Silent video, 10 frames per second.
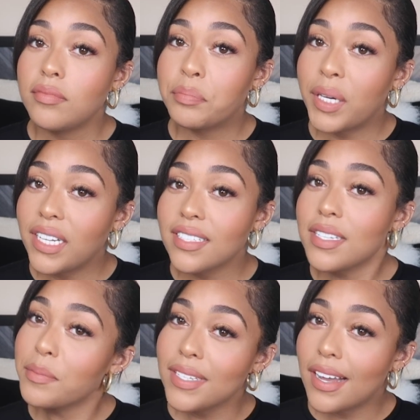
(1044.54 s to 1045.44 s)
But
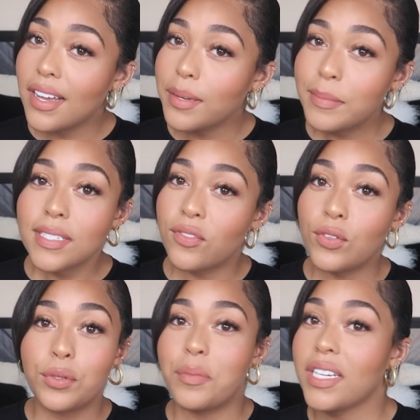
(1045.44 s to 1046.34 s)
sometimes
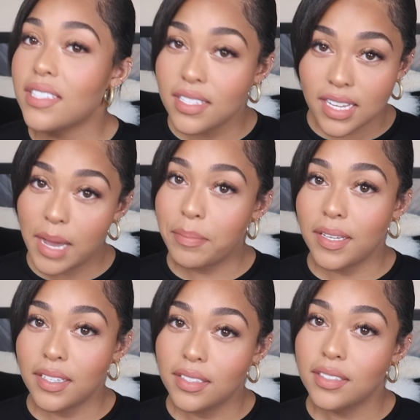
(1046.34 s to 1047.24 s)
food makes us
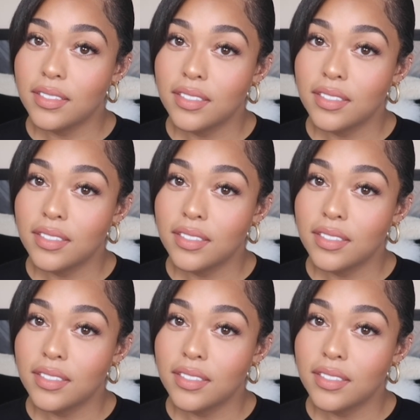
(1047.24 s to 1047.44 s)
happy.